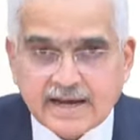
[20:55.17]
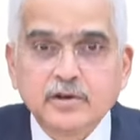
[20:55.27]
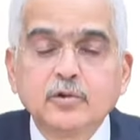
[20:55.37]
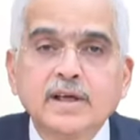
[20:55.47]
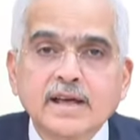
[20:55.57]

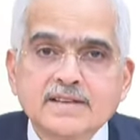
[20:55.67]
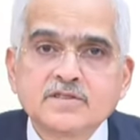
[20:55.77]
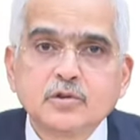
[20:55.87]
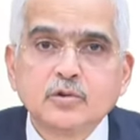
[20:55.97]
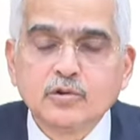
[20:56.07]
and today,
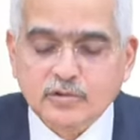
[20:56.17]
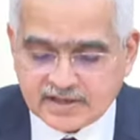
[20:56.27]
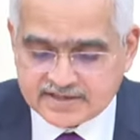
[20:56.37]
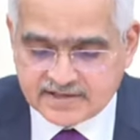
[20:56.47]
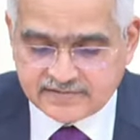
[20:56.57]
as you know,
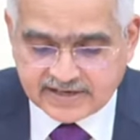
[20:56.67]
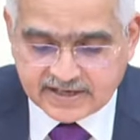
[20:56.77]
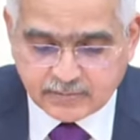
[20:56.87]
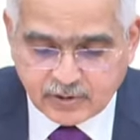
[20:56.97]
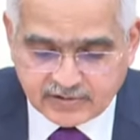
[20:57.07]
there is a
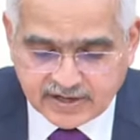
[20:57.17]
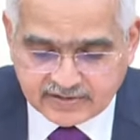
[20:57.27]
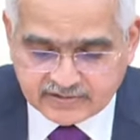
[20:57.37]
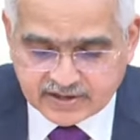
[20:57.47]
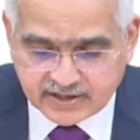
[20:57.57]
variable
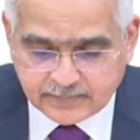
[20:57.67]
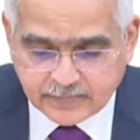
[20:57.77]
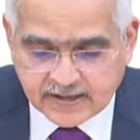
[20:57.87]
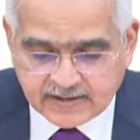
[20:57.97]
rate, as